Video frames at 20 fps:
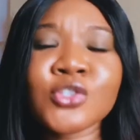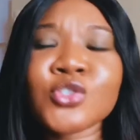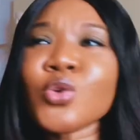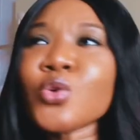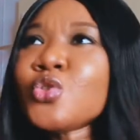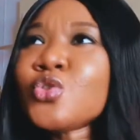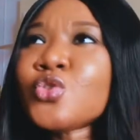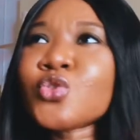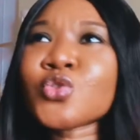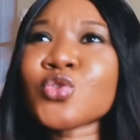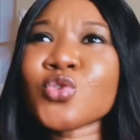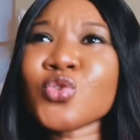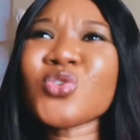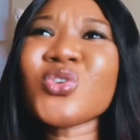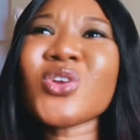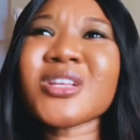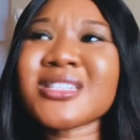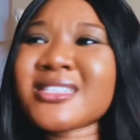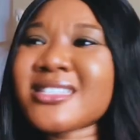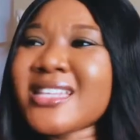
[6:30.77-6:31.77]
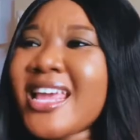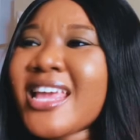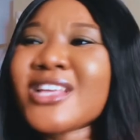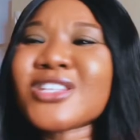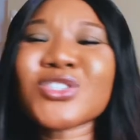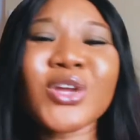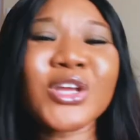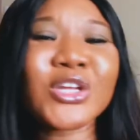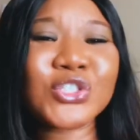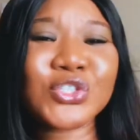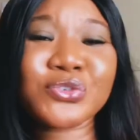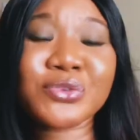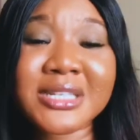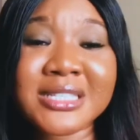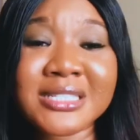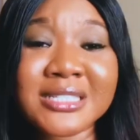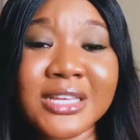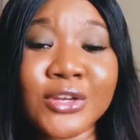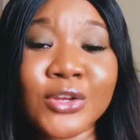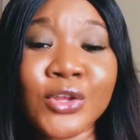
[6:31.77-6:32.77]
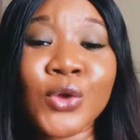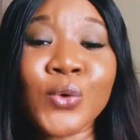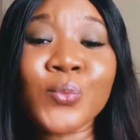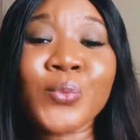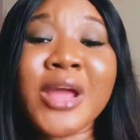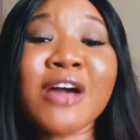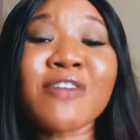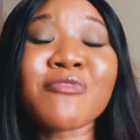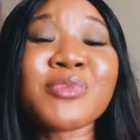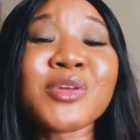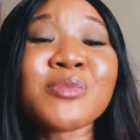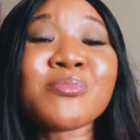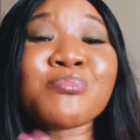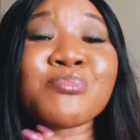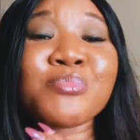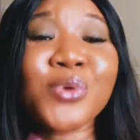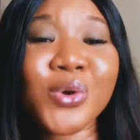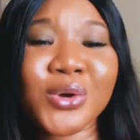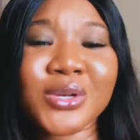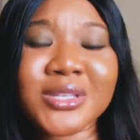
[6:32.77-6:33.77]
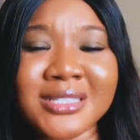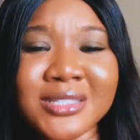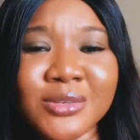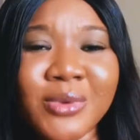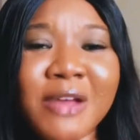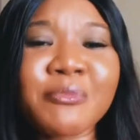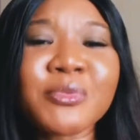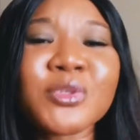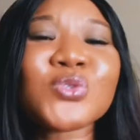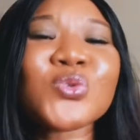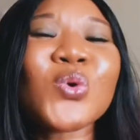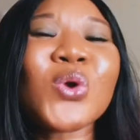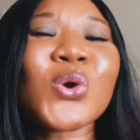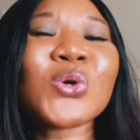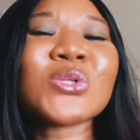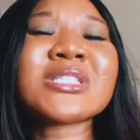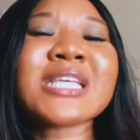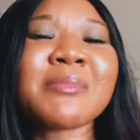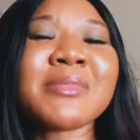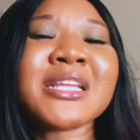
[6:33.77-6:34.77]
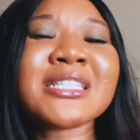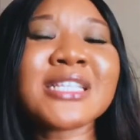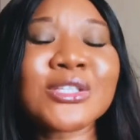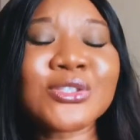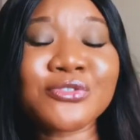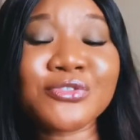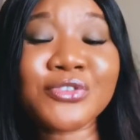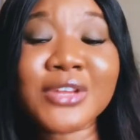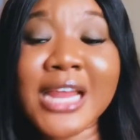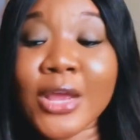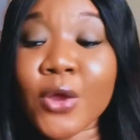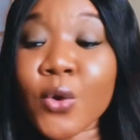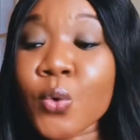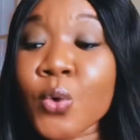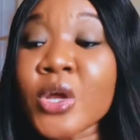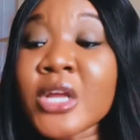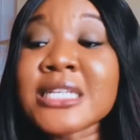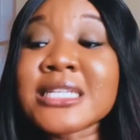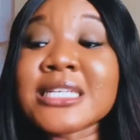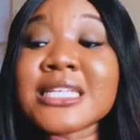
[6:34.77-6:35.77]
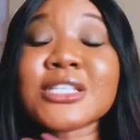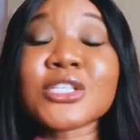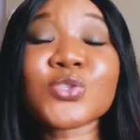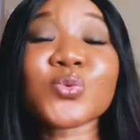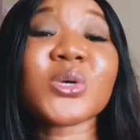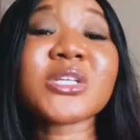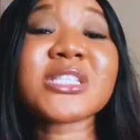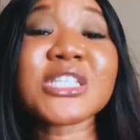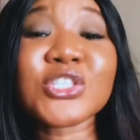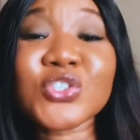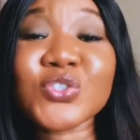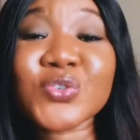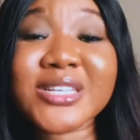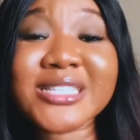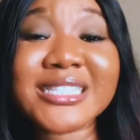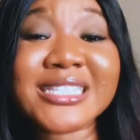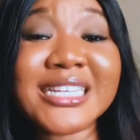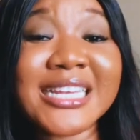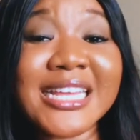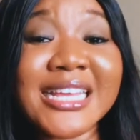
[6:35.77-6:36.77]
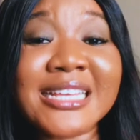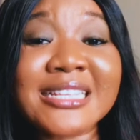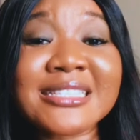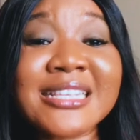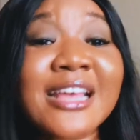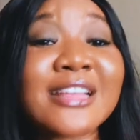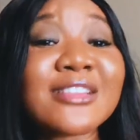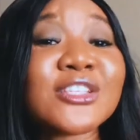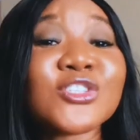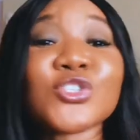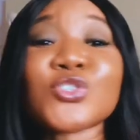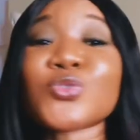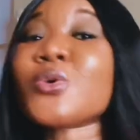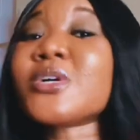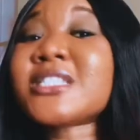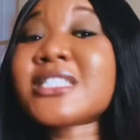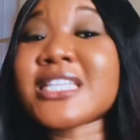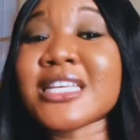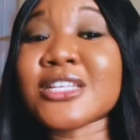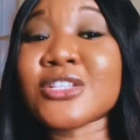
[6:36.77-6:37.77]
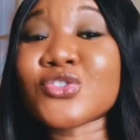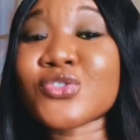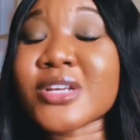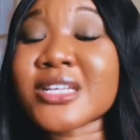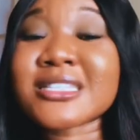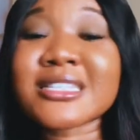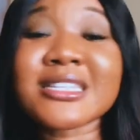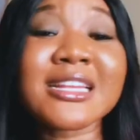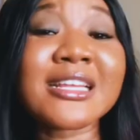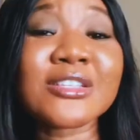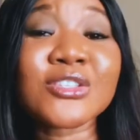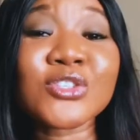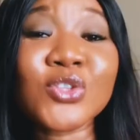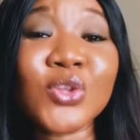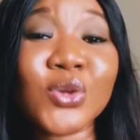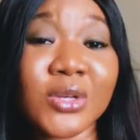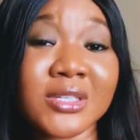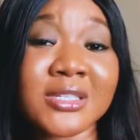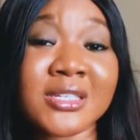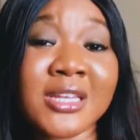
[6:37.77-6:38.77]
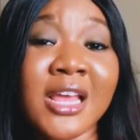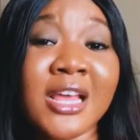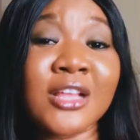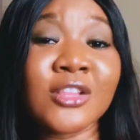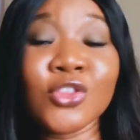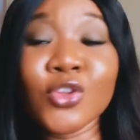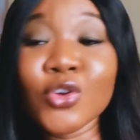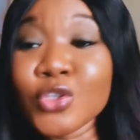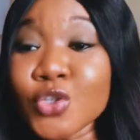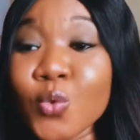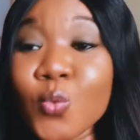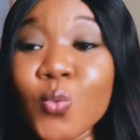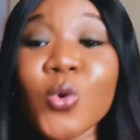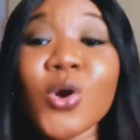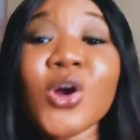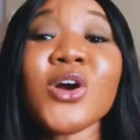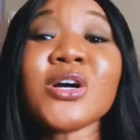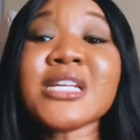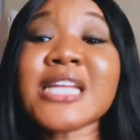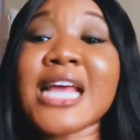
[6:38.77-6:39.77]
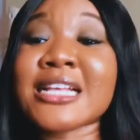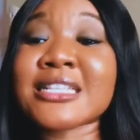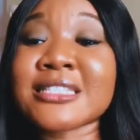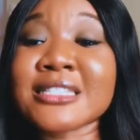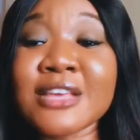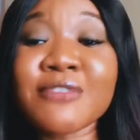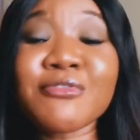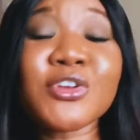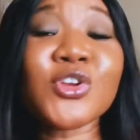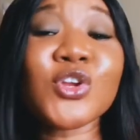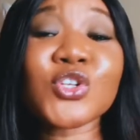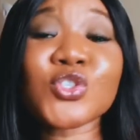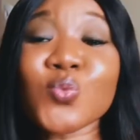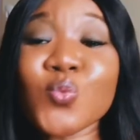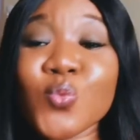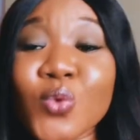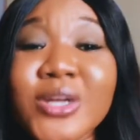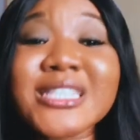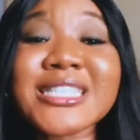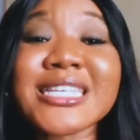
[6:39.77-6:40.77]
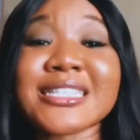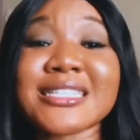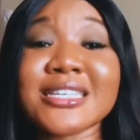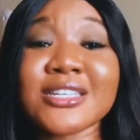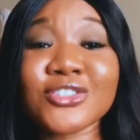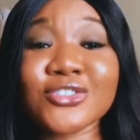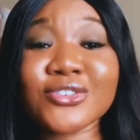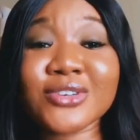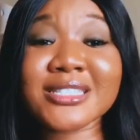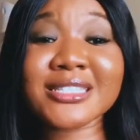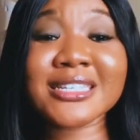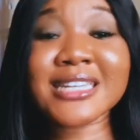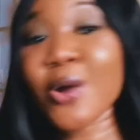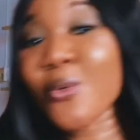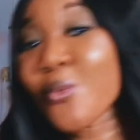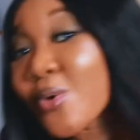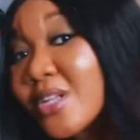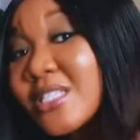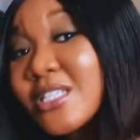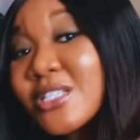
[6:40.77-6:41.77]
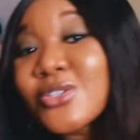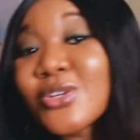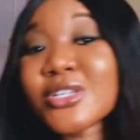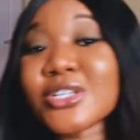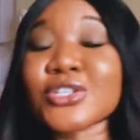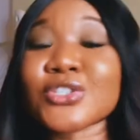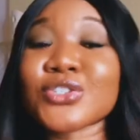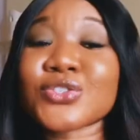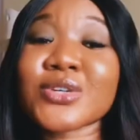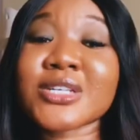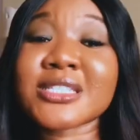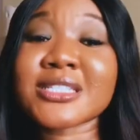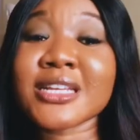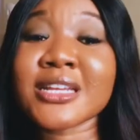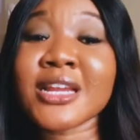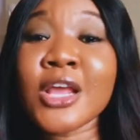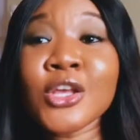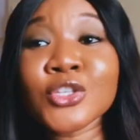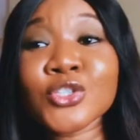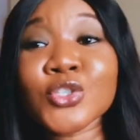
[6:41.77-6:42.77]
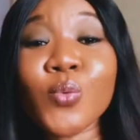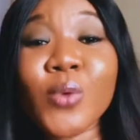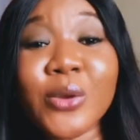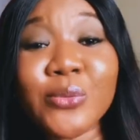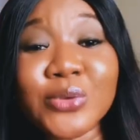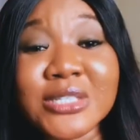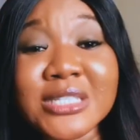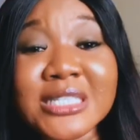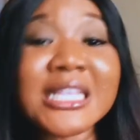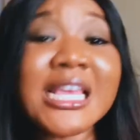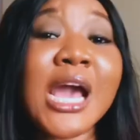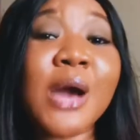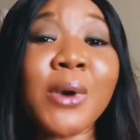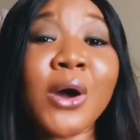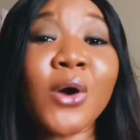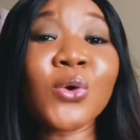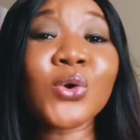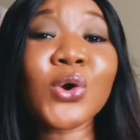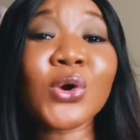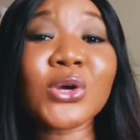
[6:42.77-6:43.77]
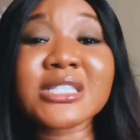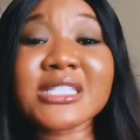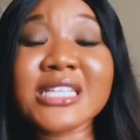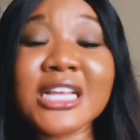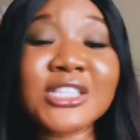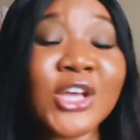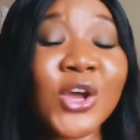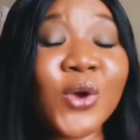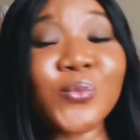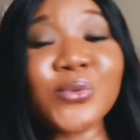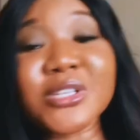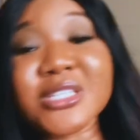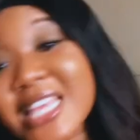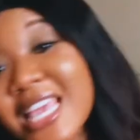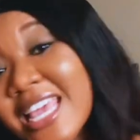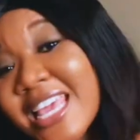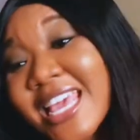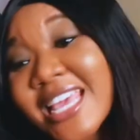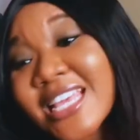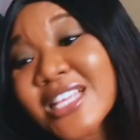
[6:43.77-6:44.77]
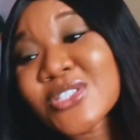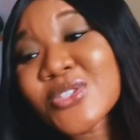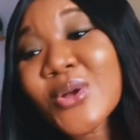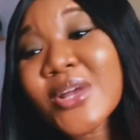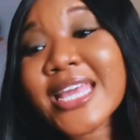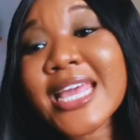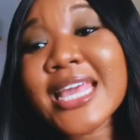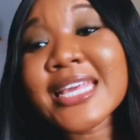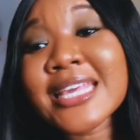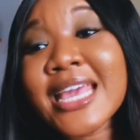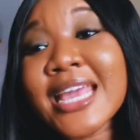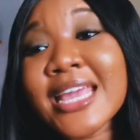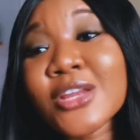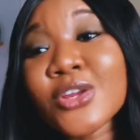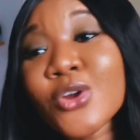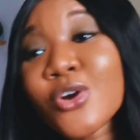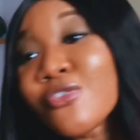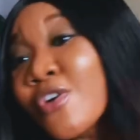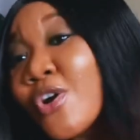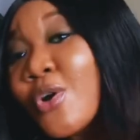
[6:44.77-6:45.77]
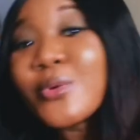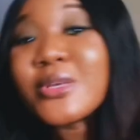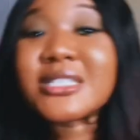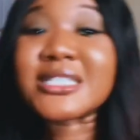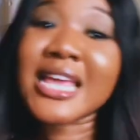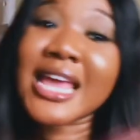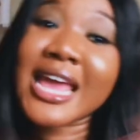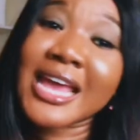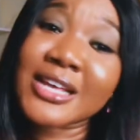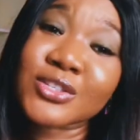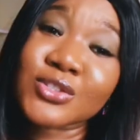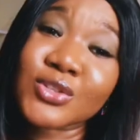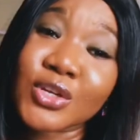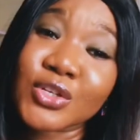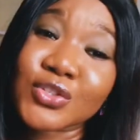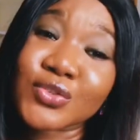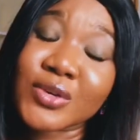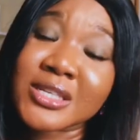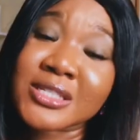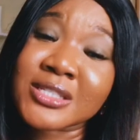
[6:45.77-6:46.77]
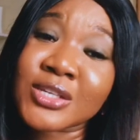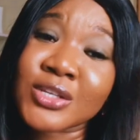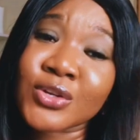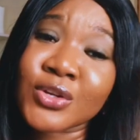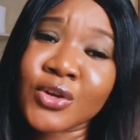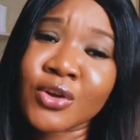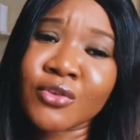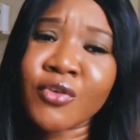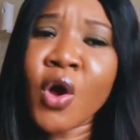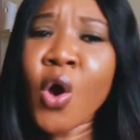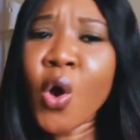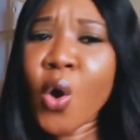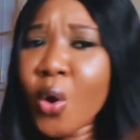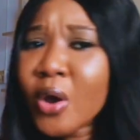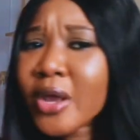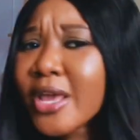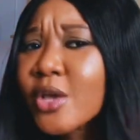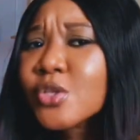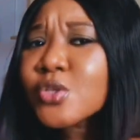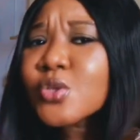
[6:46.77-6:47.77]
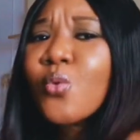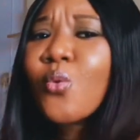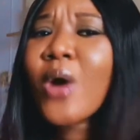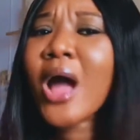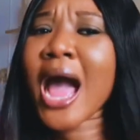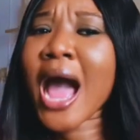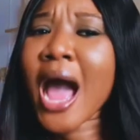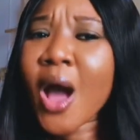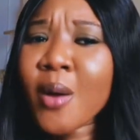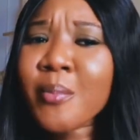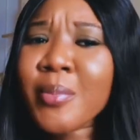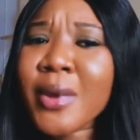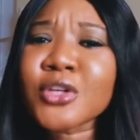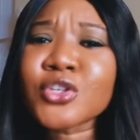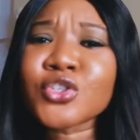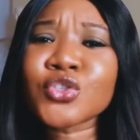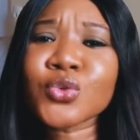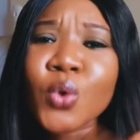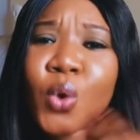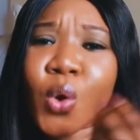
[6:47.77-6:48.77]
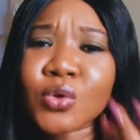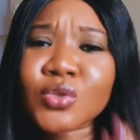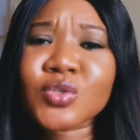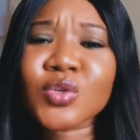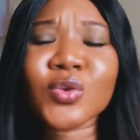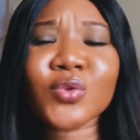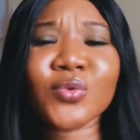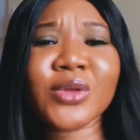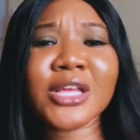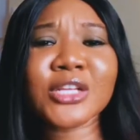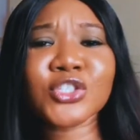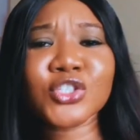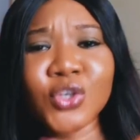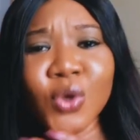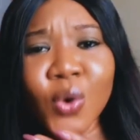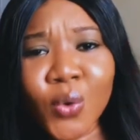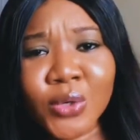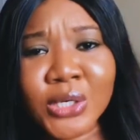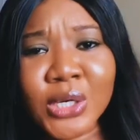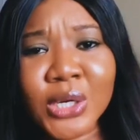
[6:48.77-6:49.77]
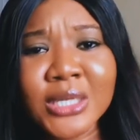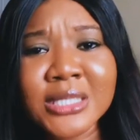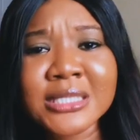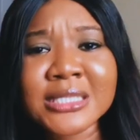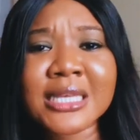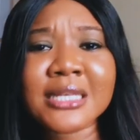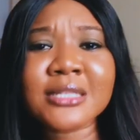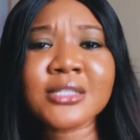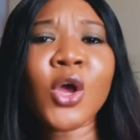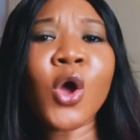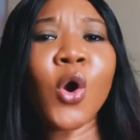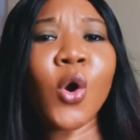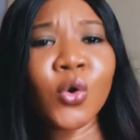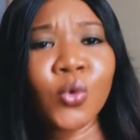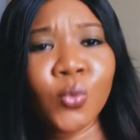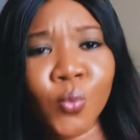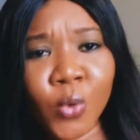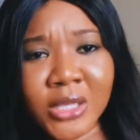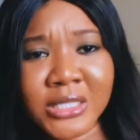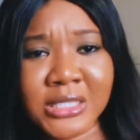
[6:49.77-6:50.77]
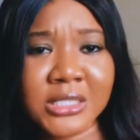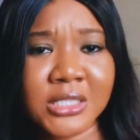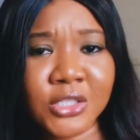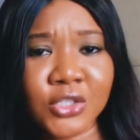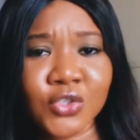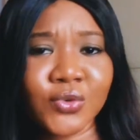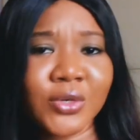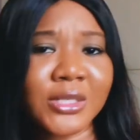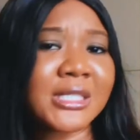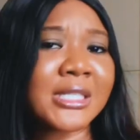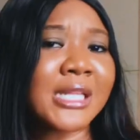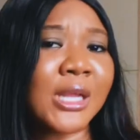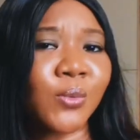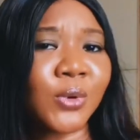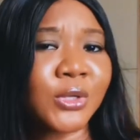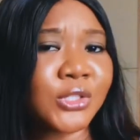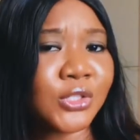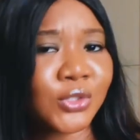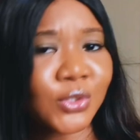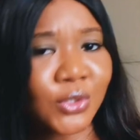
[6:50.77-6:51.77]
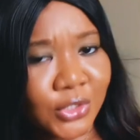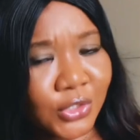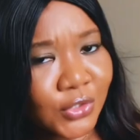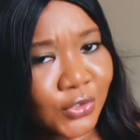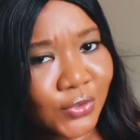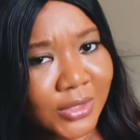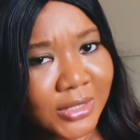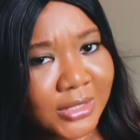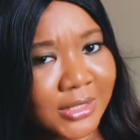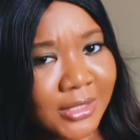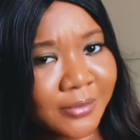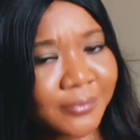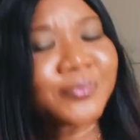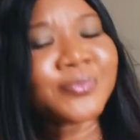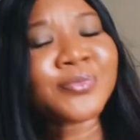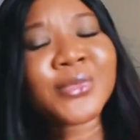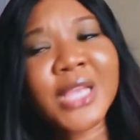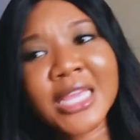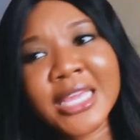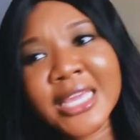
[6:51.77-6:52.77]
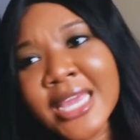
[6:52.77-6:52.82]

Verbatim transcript: So do not say, hey, it's not interesting. We have been boxed. We have been so contaminated to feel like, oh, this is what interesting is. This is what interesting is not. No, the world has given us what is interesting and what is not interesting. So when we see our own content, we say, hey, it's not genge enough. We say, hey, it's not interesting enough. Okay, so how about you also create your own content on what is interesting and what is not interesting?